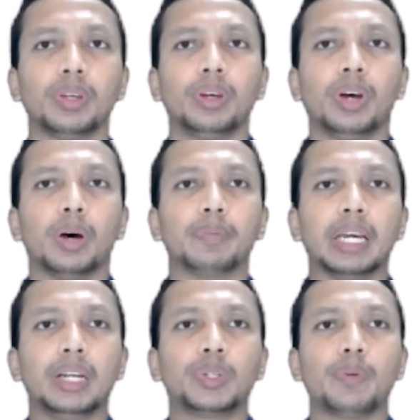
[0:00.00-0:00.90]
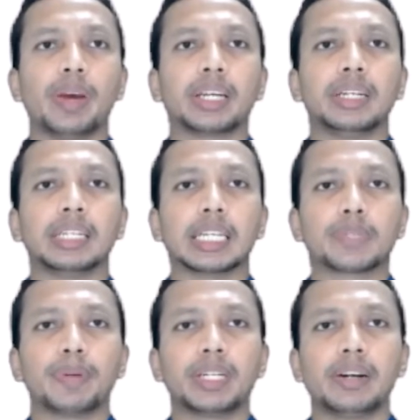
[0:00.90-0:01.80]
of the electromagnetic
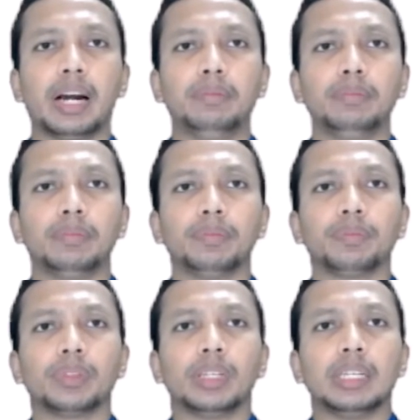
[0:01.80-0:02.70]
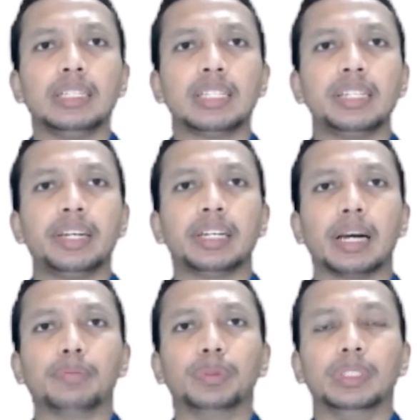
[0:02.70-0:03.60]
spectrum incident
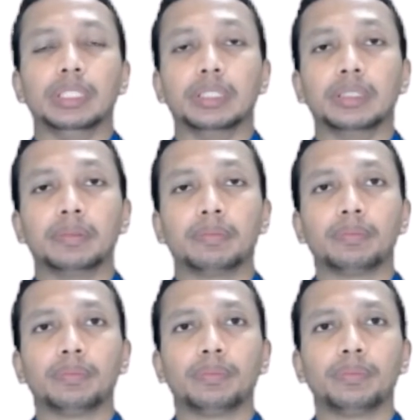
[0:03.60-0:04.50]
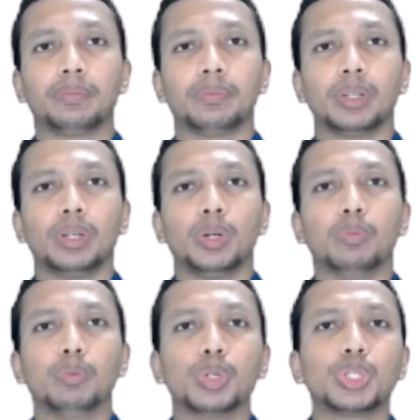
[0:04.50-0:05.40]
upon it.
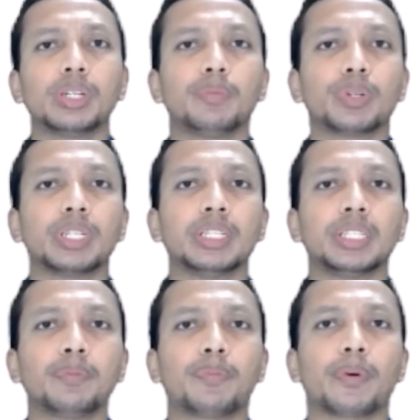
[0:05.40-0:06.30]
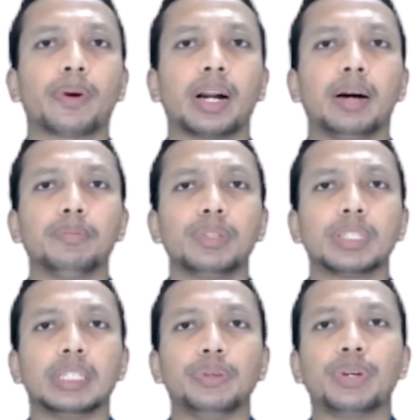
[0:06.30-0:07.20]
Most remote sensing programs
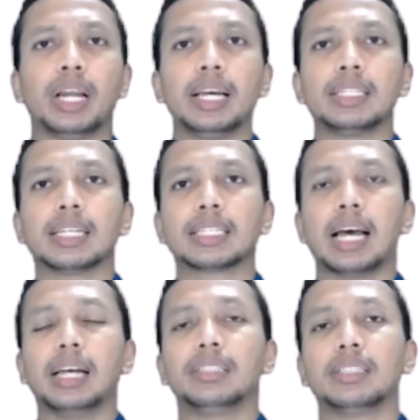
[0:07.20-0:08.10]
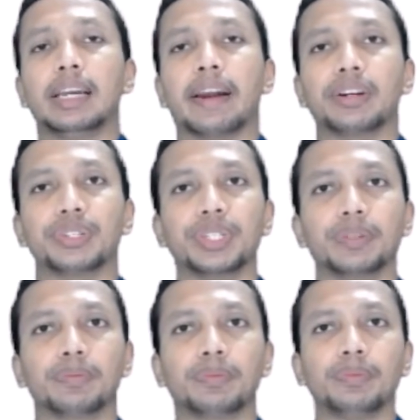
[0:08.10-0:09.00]
utilize the sun's energy,
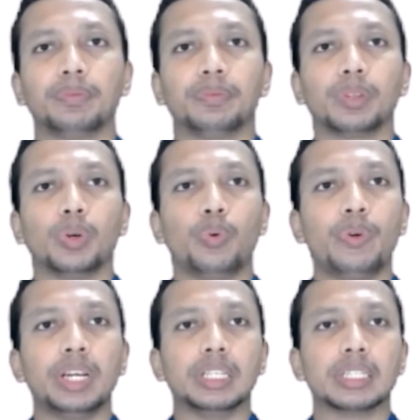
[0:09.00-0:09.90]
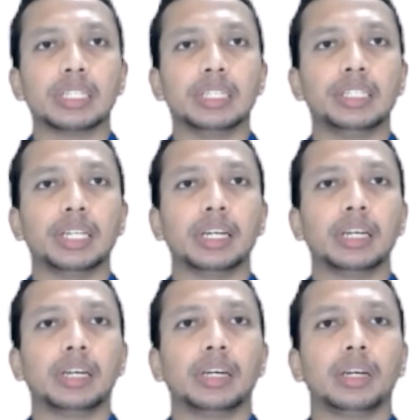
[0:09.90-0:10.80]
which is a
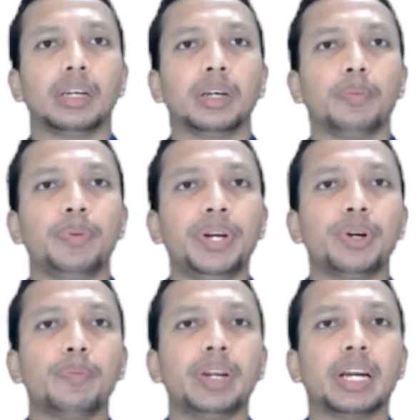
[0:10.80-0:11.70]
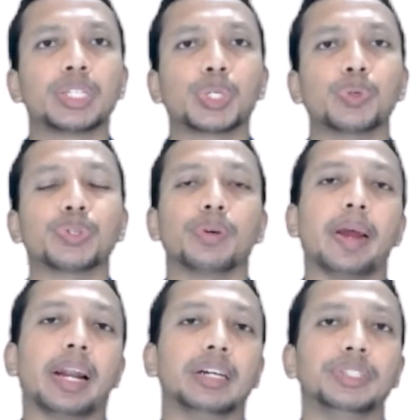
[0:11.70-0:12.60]
predominant source of
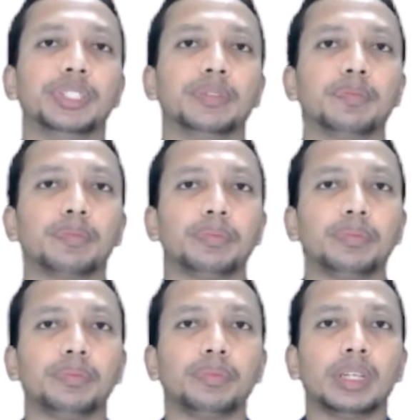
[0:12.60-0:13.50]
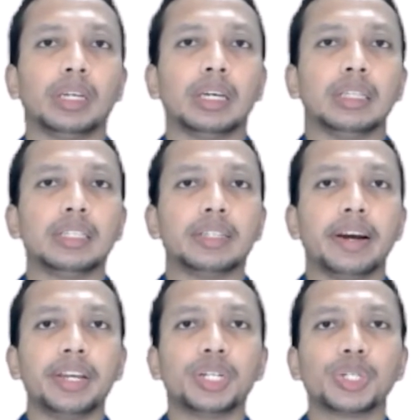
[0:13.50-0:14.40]
energy. This
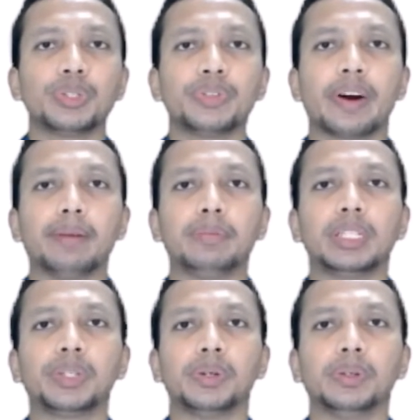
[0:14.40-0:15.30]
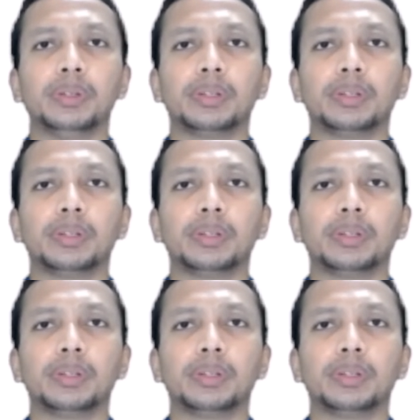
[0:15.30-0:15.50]
radiation travels through